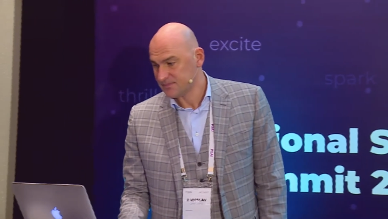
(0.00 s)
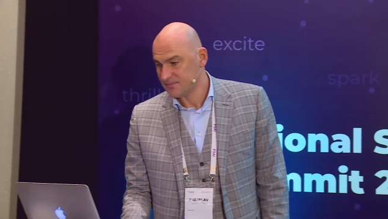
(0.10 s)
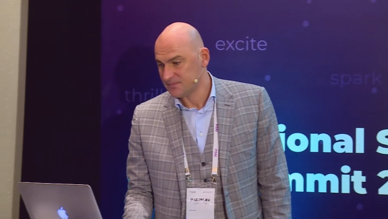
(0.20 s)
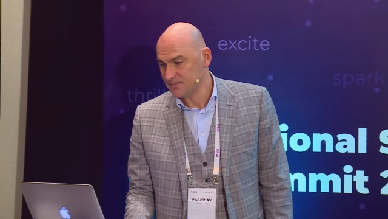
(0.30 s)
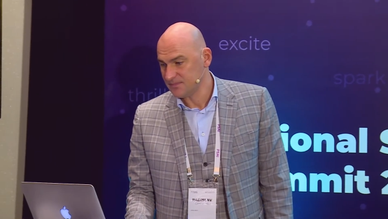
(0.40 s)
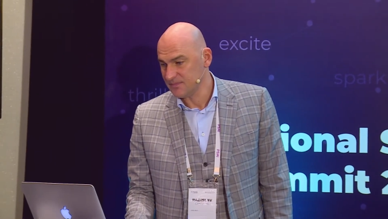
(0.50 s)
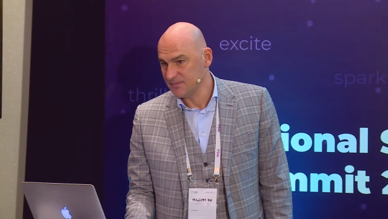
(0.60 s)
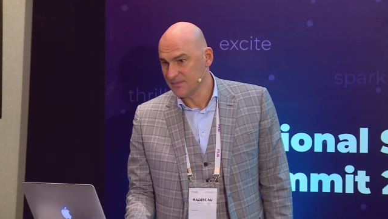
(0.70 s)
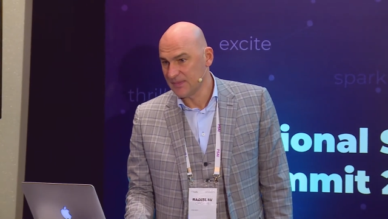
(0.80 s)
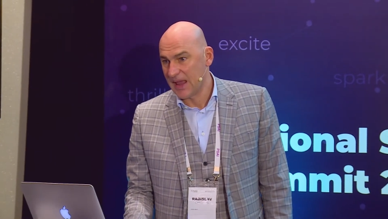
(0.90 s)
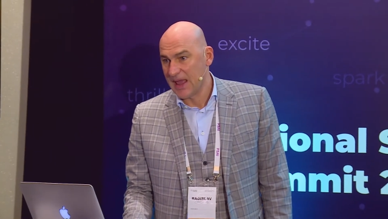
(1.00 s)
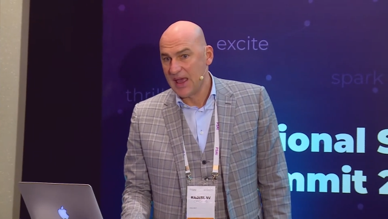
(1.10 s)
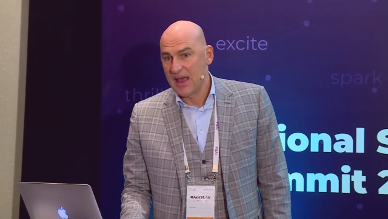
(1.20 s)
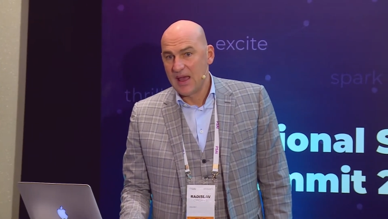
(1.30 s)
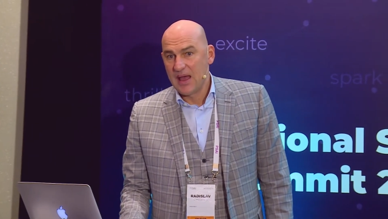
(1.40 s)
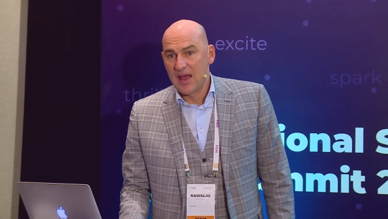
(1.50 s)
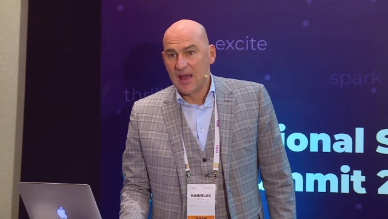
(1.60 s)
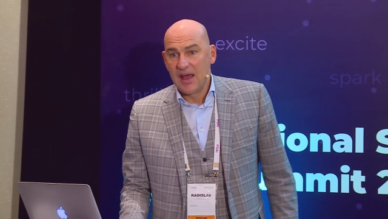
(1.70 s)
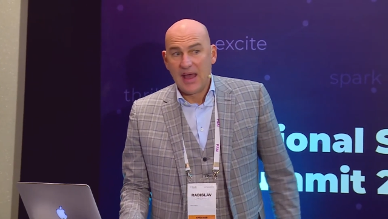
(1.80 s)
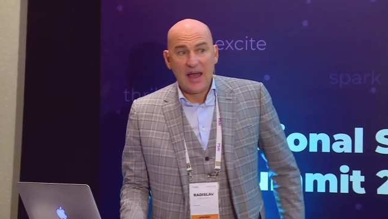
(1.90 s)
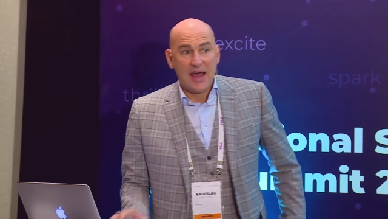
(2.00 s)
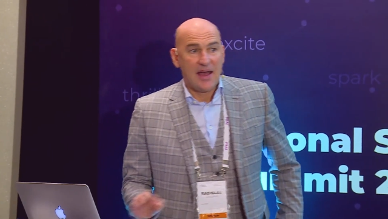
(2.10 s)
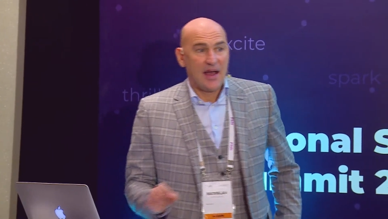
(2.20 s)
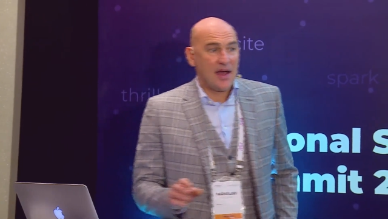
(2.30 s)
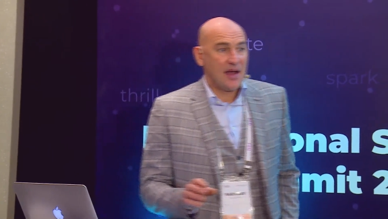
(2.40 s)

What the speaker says: [no speech]